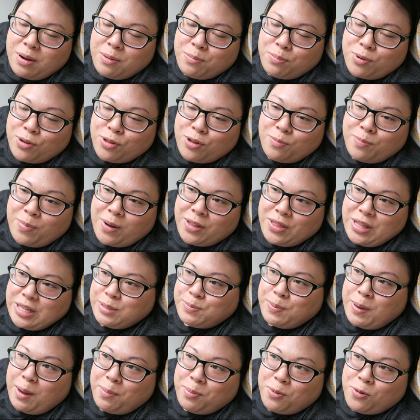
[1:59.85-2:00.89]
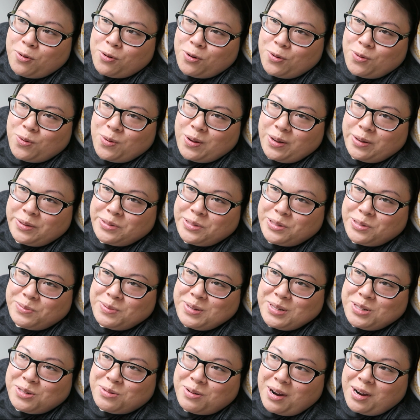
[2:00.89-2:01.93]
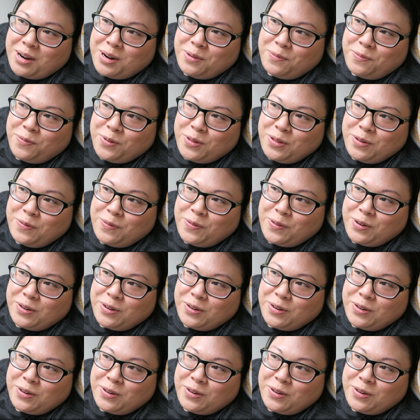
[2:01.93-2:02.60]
My brother bought this popcorn oil, so we tried it for the